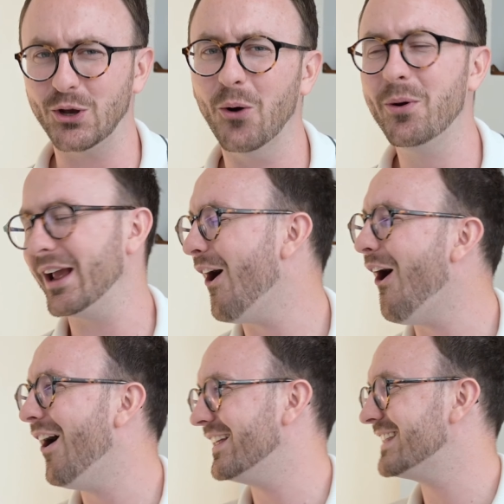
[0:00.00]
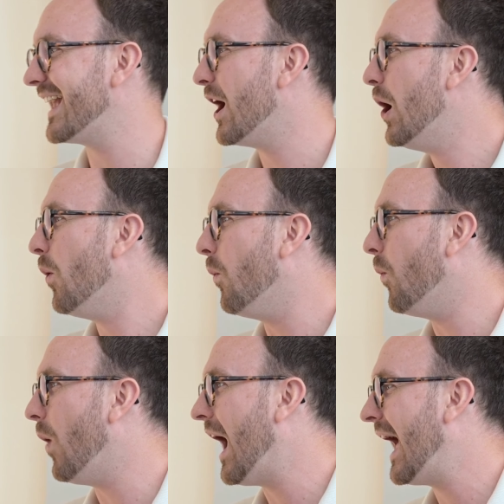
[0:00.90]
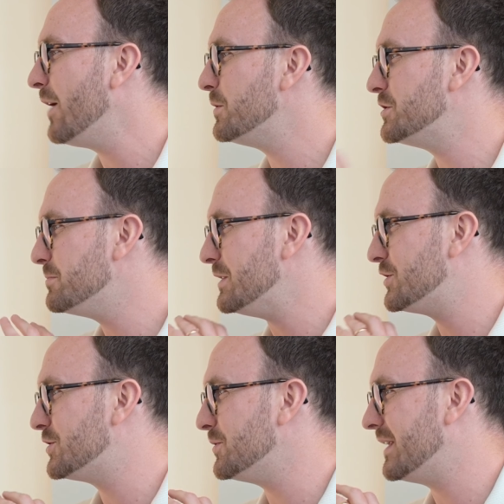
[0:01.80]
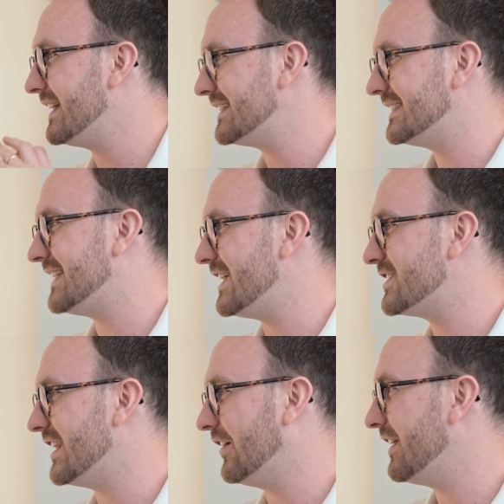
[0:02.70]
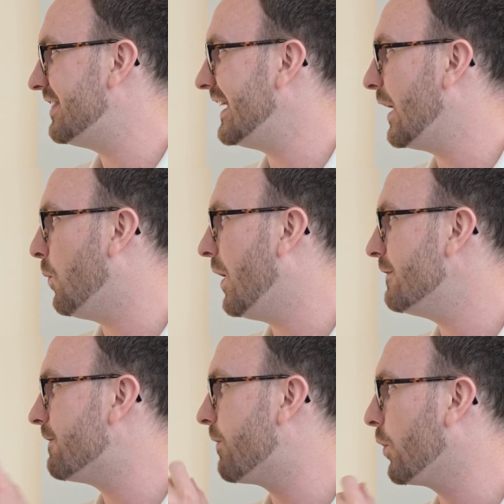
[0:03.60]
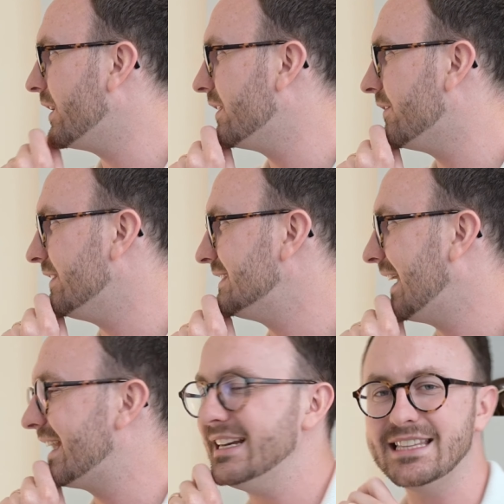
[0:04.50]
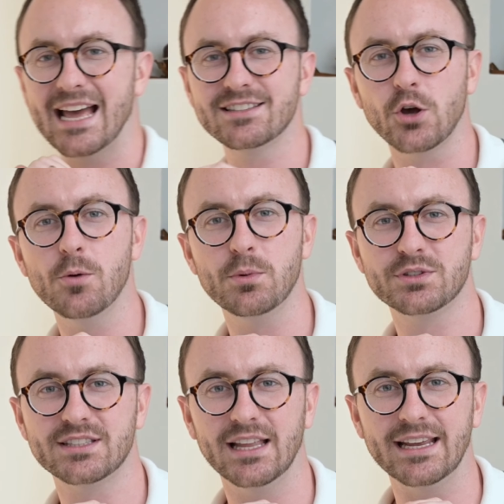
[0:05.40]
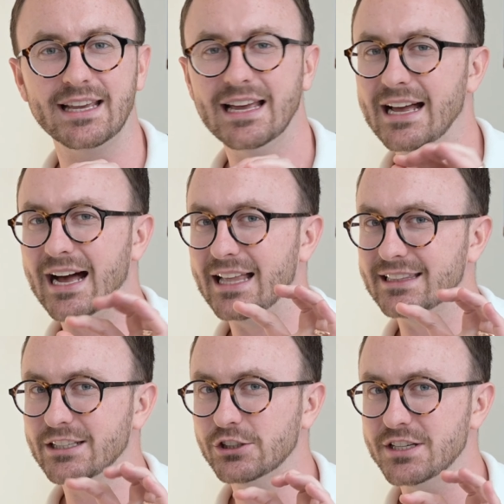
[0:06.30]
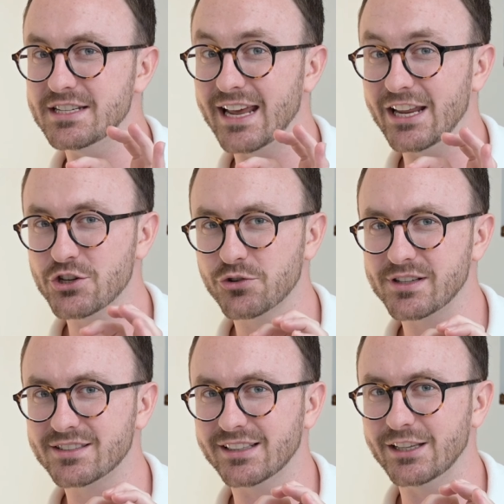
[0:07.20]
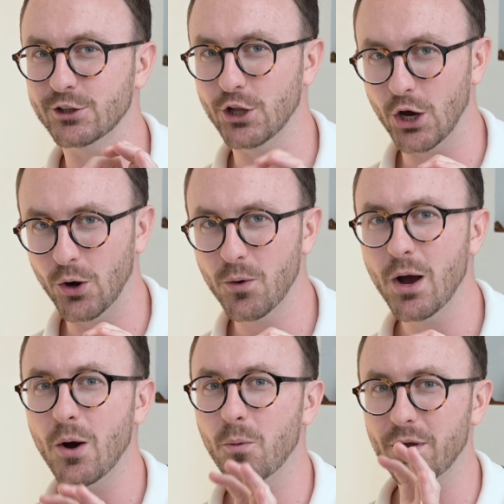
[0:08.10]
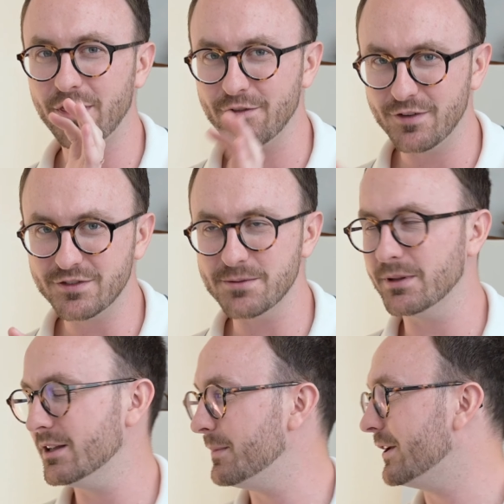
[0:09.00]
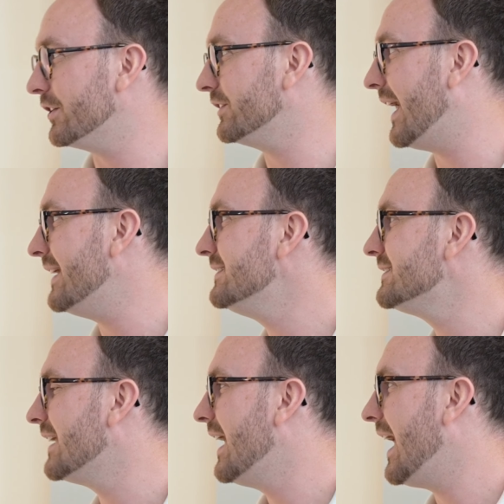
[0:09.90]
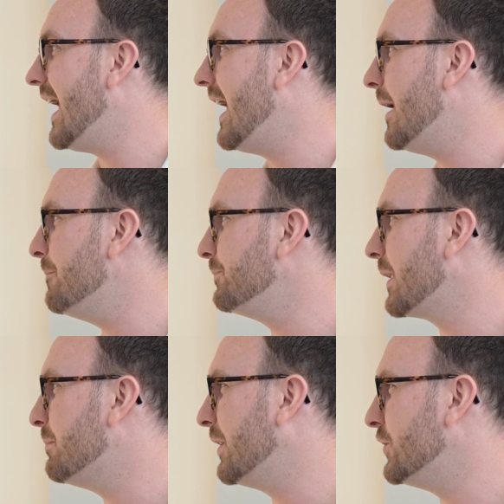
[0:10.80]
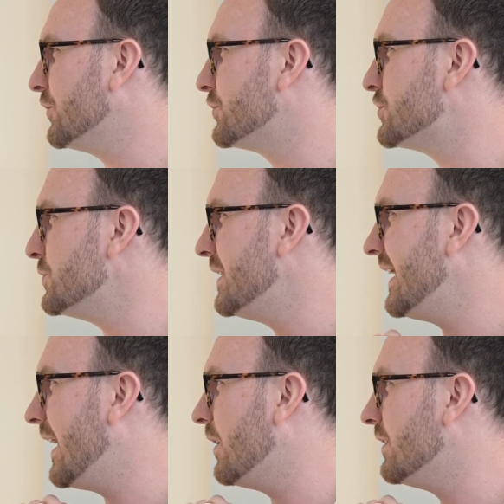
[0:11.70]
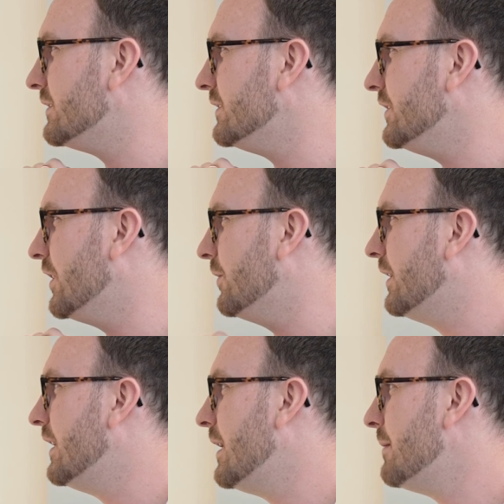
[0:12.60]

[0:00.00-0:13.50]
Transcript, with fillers: going on. Like, why would you be shooting a stationary thing at 1 40th of a second? That's almost like a little dangerously low with a 50 millimeter lens um, but you're shooting at you know